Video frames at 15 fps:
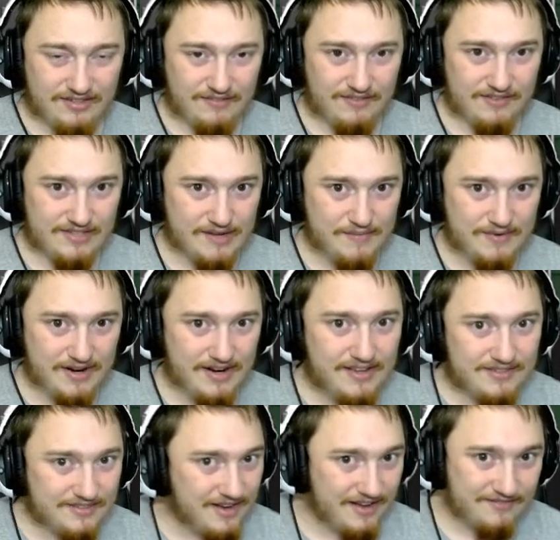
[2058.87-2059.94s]
of this upgrade
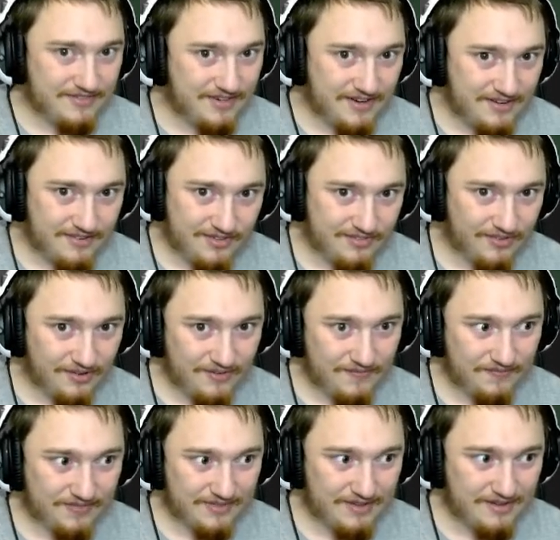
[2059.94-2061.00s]
is not very useful,
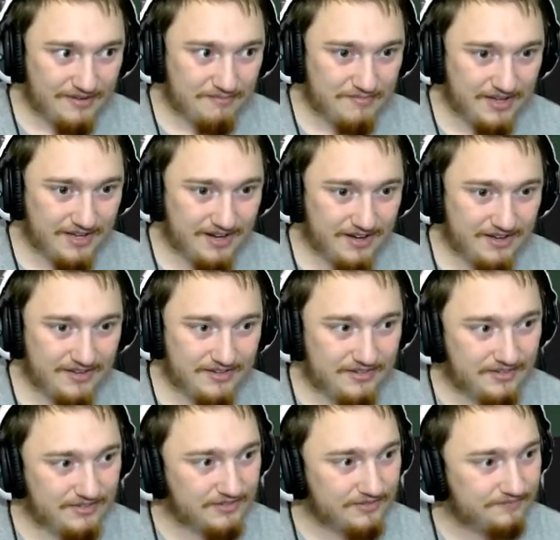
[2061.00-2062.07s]

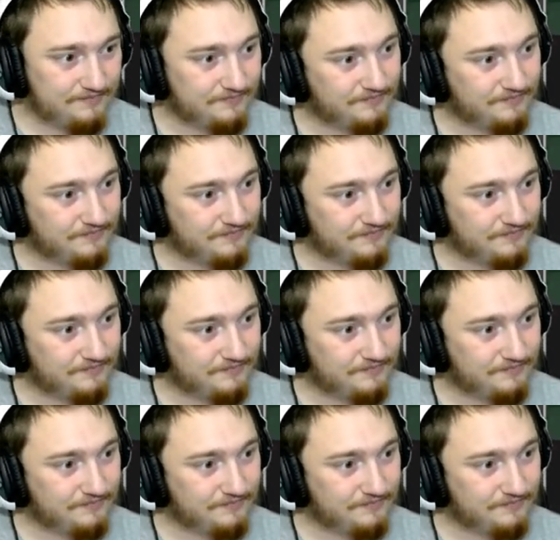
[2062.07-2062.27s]
because